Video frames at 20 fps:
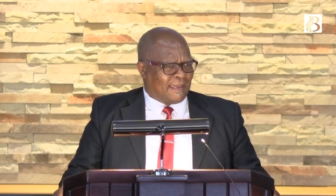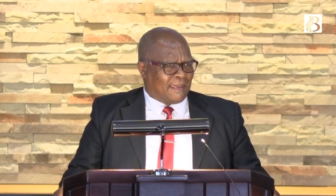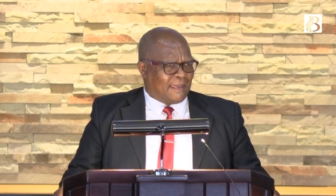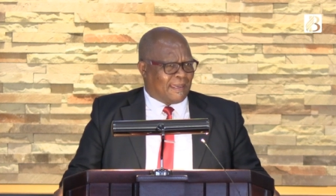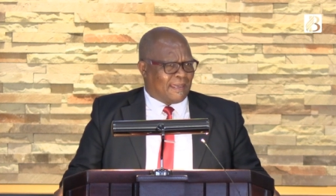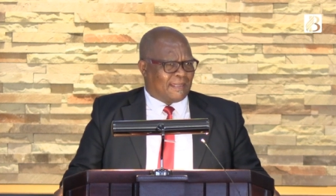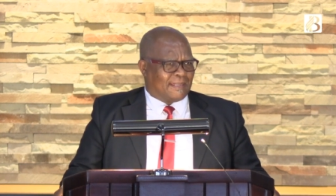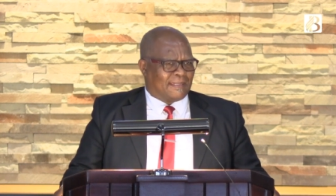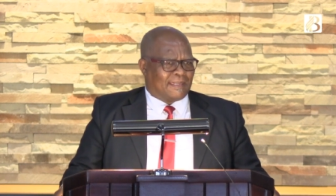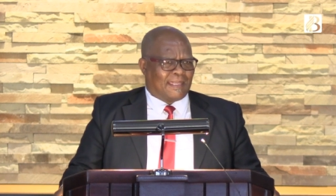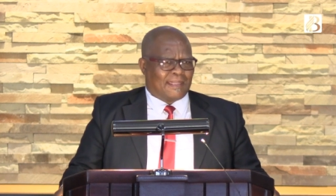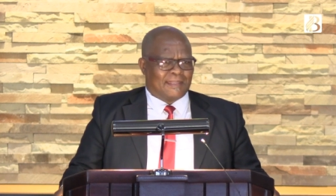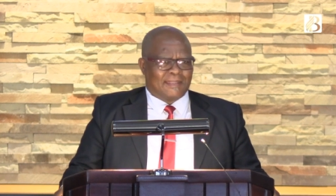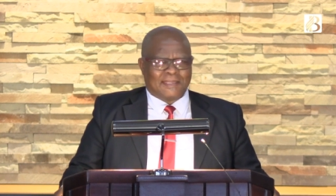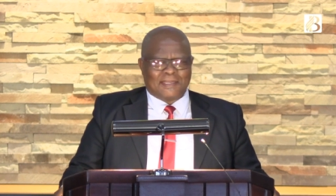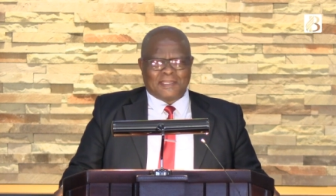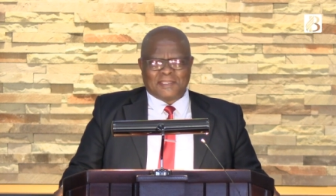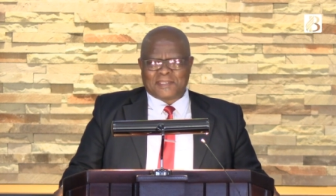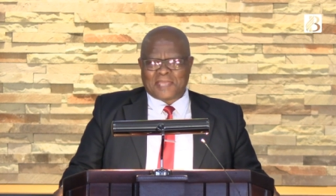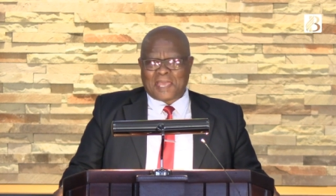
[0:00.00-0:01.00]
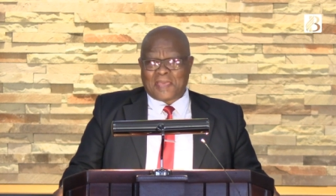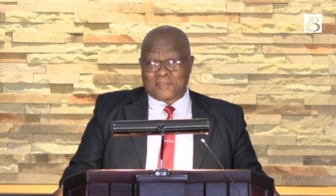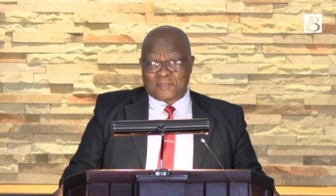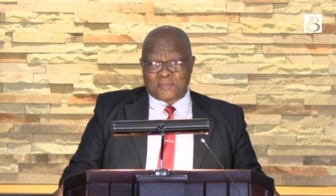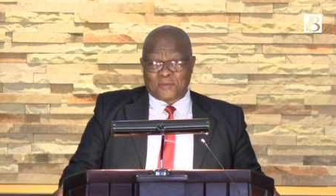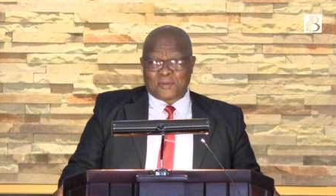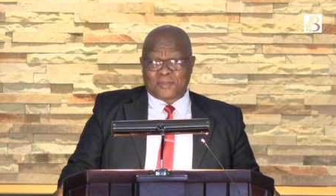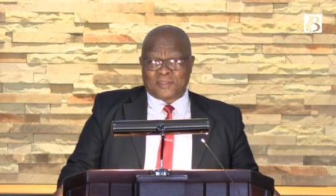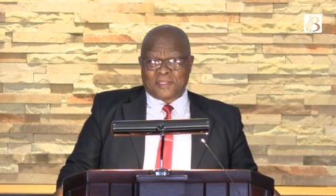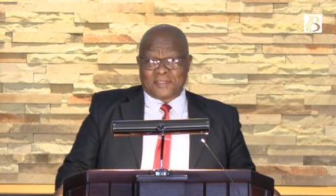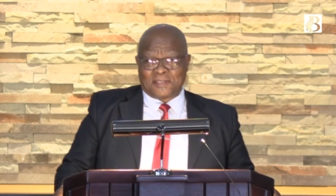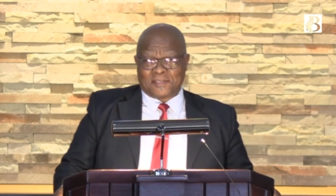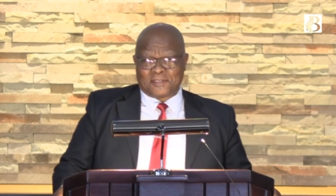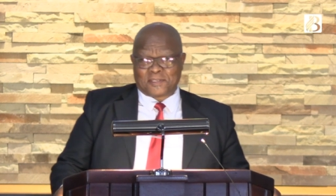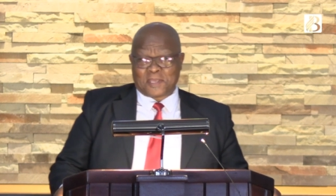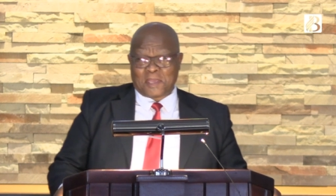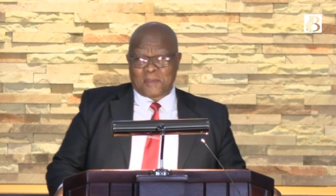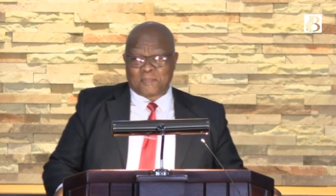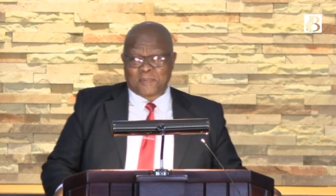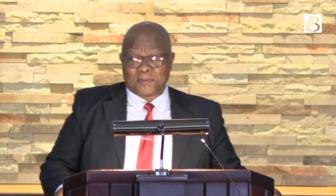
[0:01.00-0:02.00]
And then the, I thought the
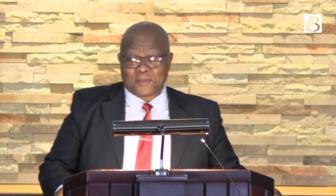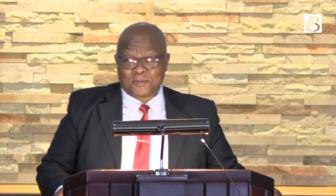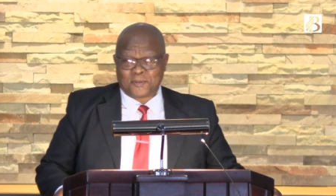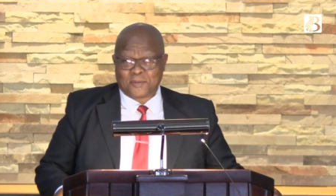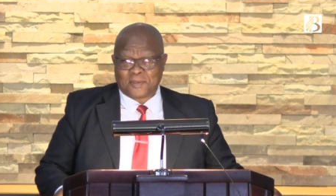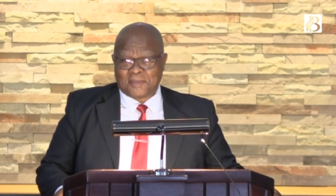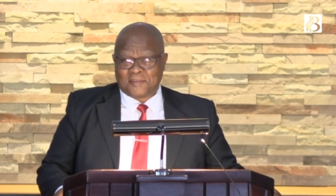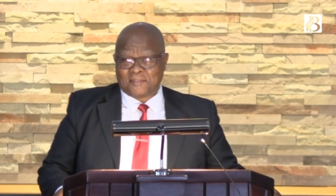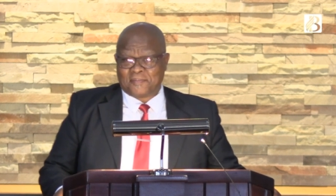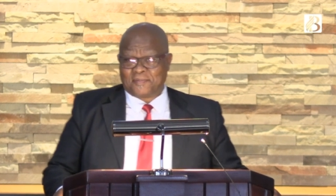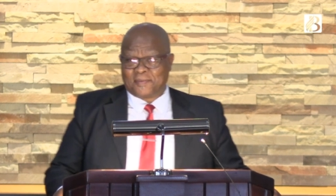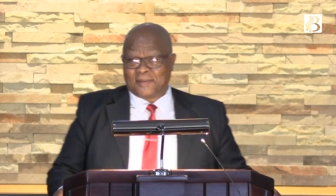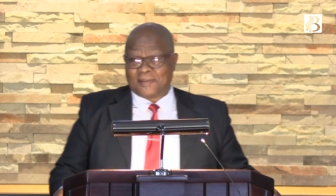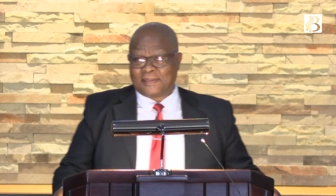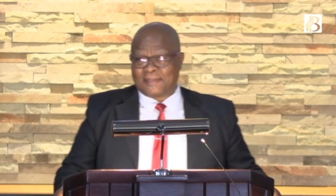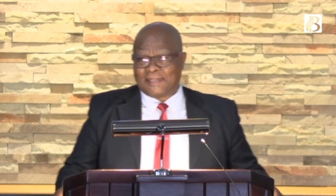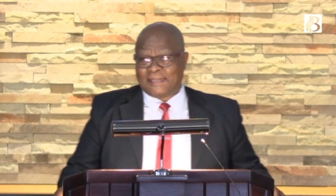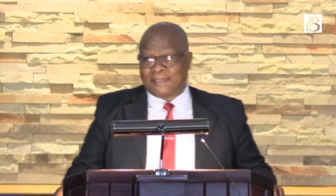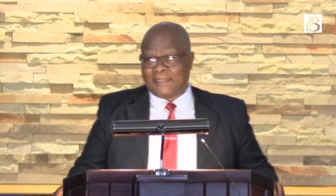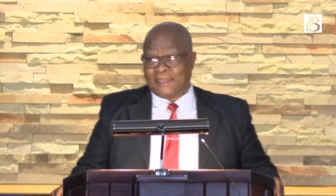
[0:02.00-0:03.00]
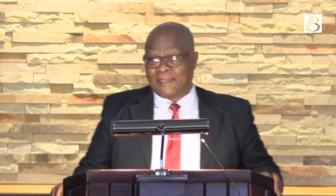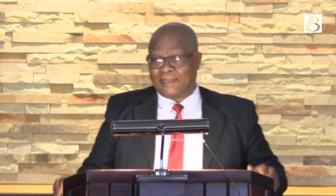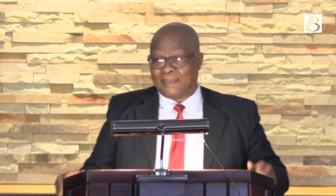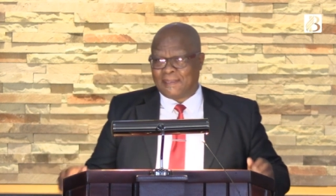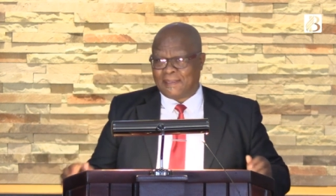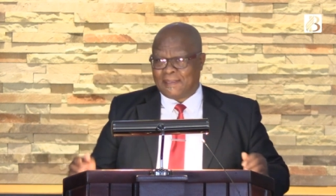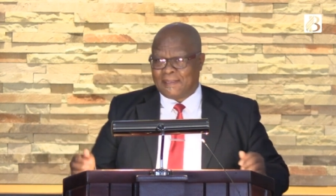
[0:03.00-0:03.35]
disciples should have felt that, hey,